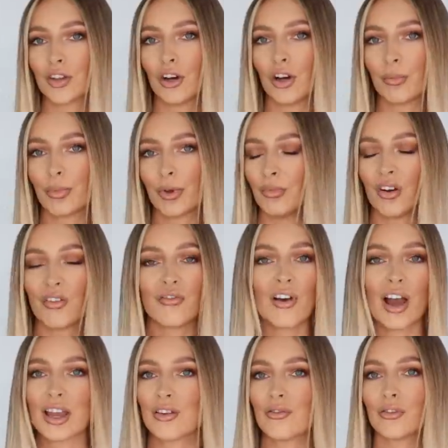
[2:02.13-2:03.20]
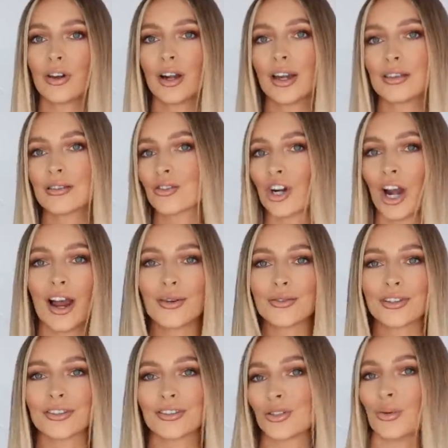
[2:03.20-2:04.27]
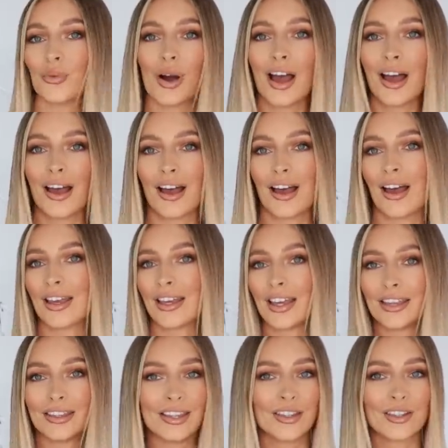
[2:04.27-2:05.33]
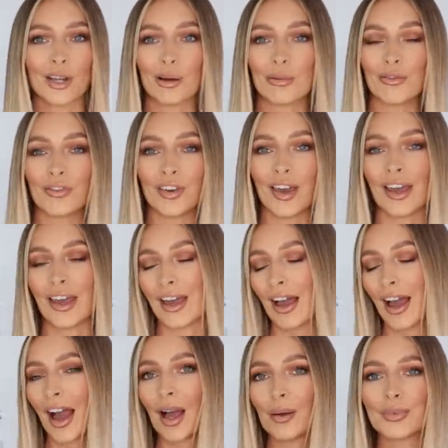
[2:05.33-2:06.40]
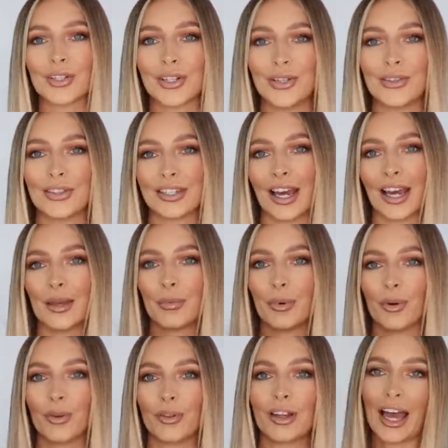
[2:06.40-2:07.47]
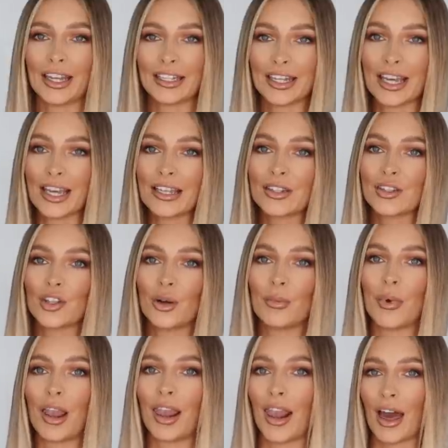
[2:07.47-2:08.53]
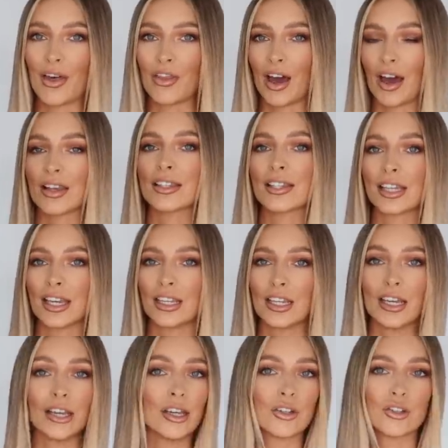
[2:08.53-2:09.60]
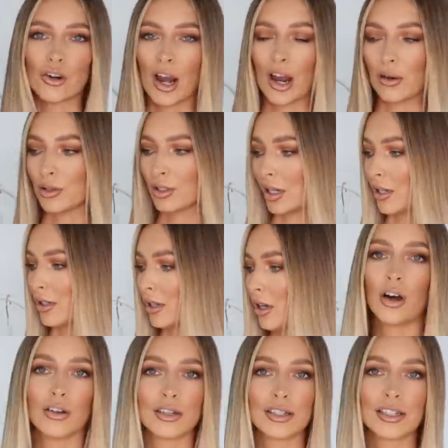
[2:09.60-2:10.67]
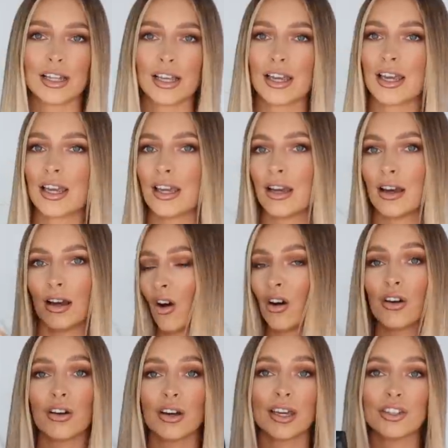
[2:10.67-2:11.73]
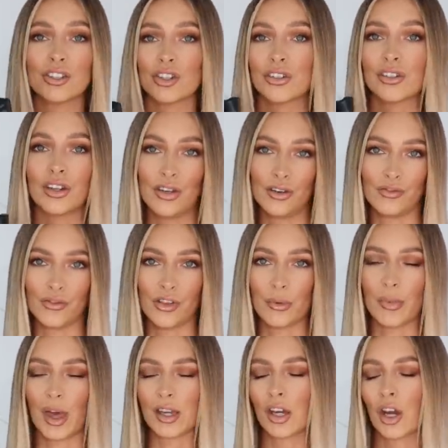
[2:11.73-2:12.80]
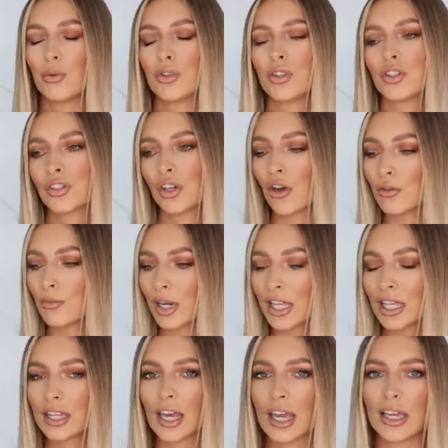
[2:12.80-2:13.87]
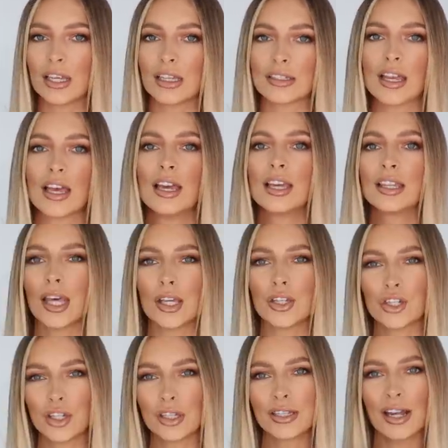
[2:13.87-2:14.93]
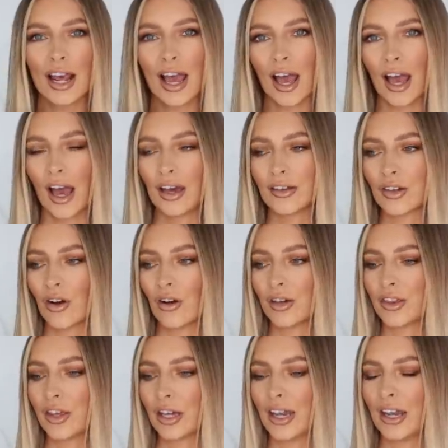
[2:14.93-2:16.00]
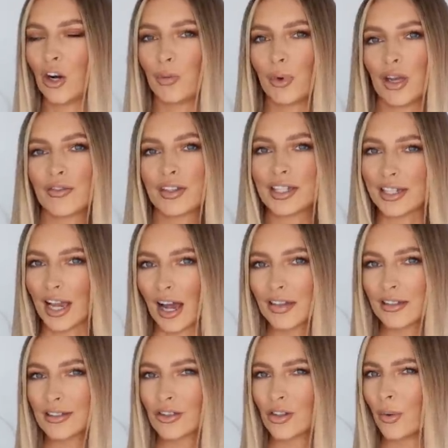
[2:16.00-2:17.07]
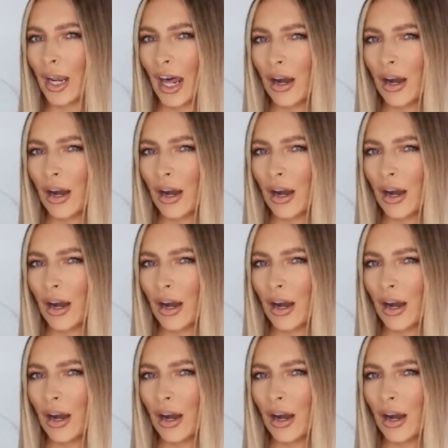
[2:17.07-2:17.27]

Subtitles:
up, my favourite trousers to wear this time of year, absolute staple, and it is some leather skinny trousers. Honestly, I just love them. They go with so many things. They just add, I think, a little bit of sass to an